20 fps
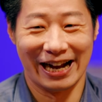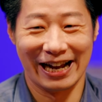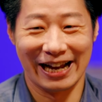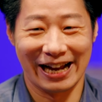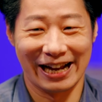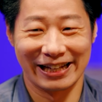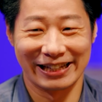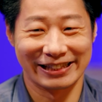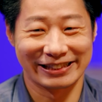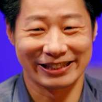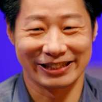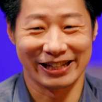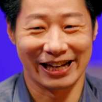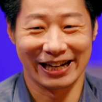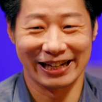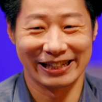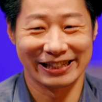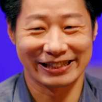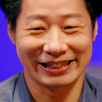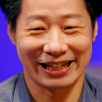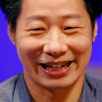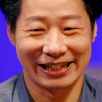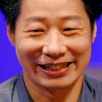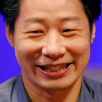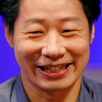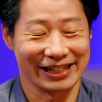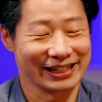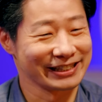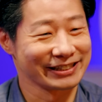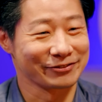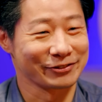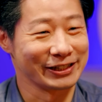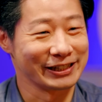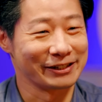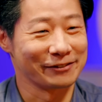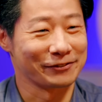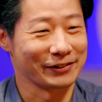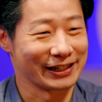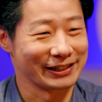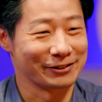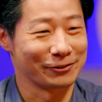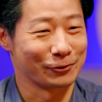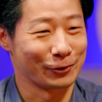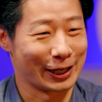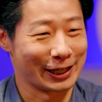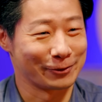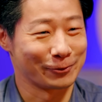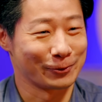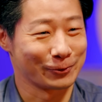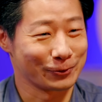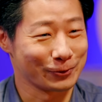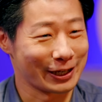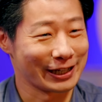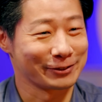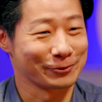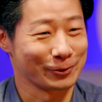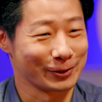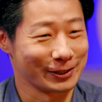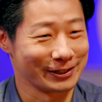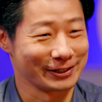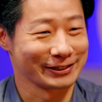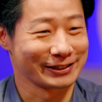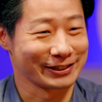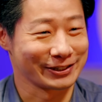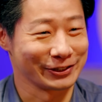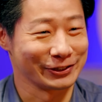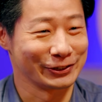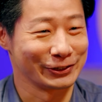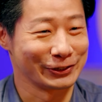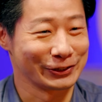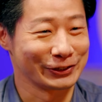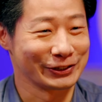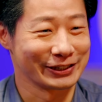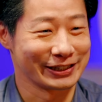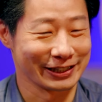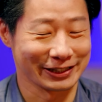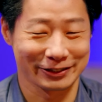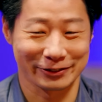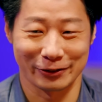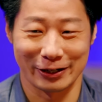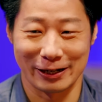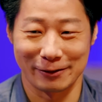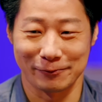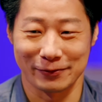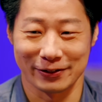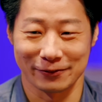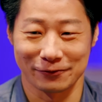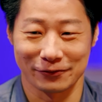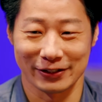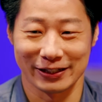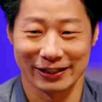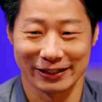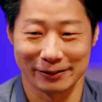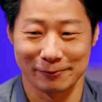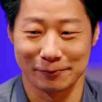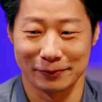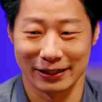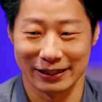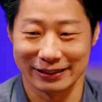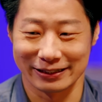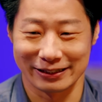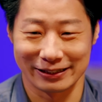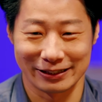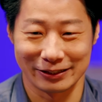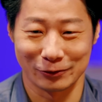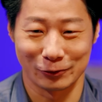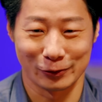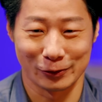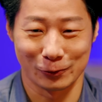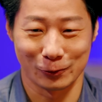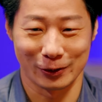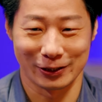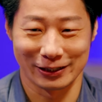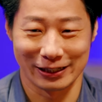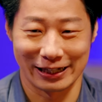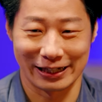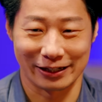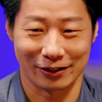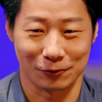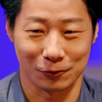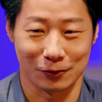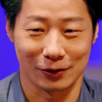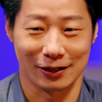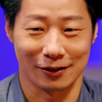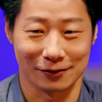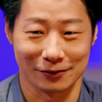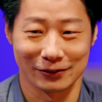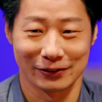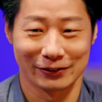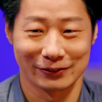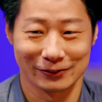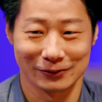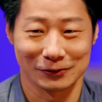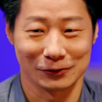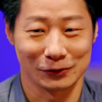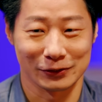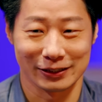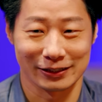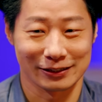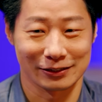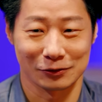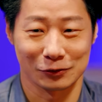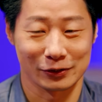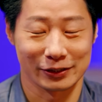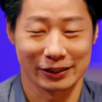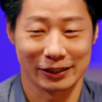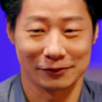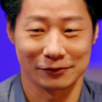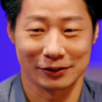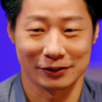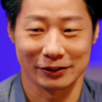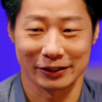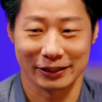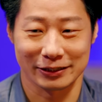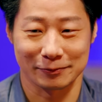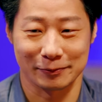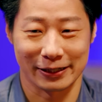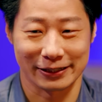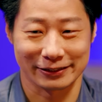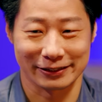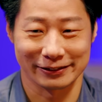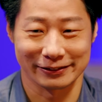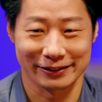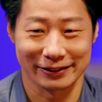I, I, I can't really find the right, right words to describe the feeling, but we were like, wow, we, we never expected